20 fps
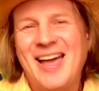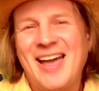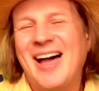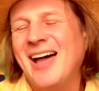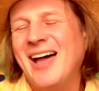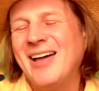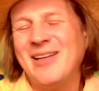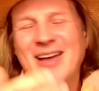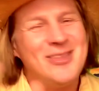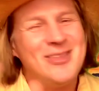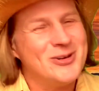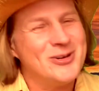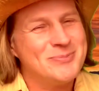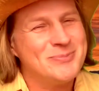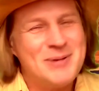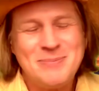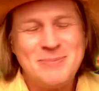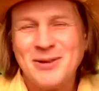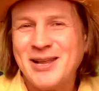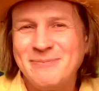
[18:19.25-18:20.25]
There's
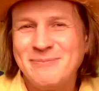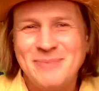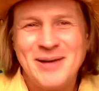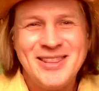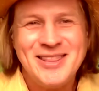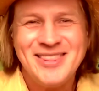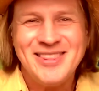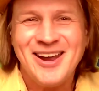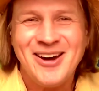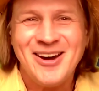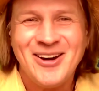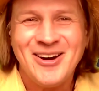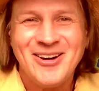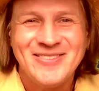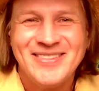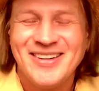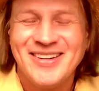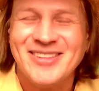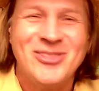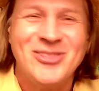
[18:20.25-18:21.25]
people that have been there
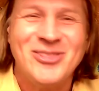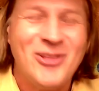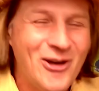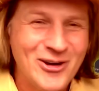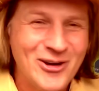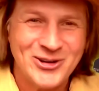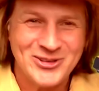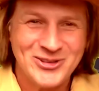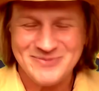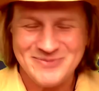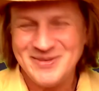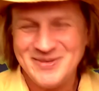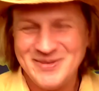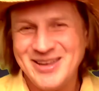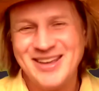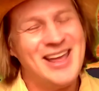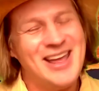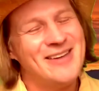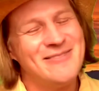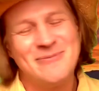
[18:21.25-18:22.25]
longer than me
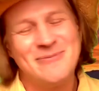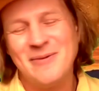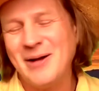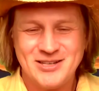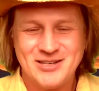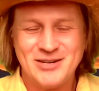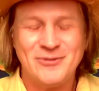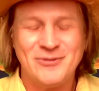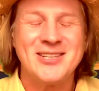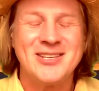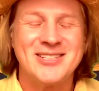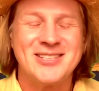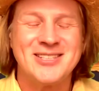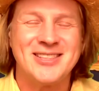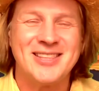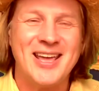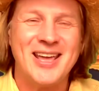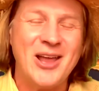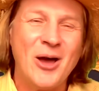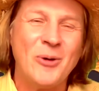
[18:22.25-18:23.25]
and have different things
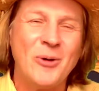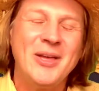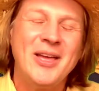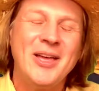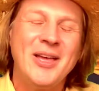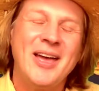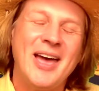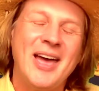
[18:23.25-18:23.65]
that they know,